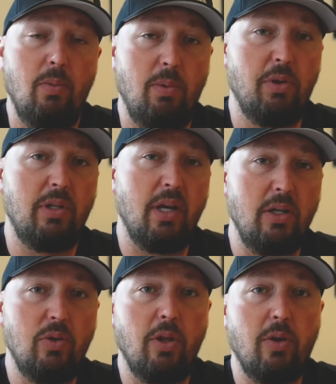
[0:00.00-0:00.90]
We put that
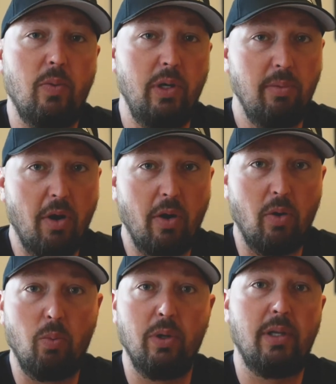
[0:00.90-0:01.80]
into a 3D
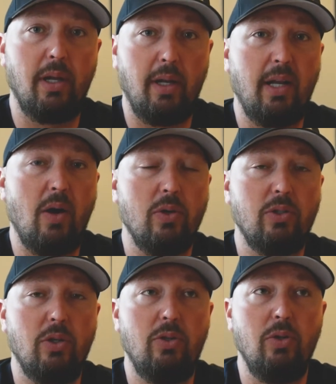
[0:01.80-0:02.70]
model. What that'll allow
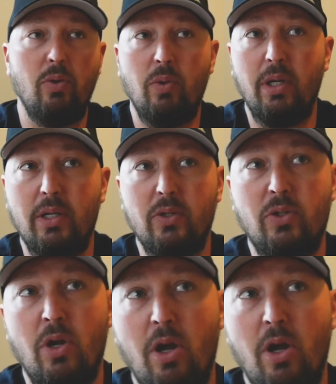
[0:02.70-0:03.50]
us to do is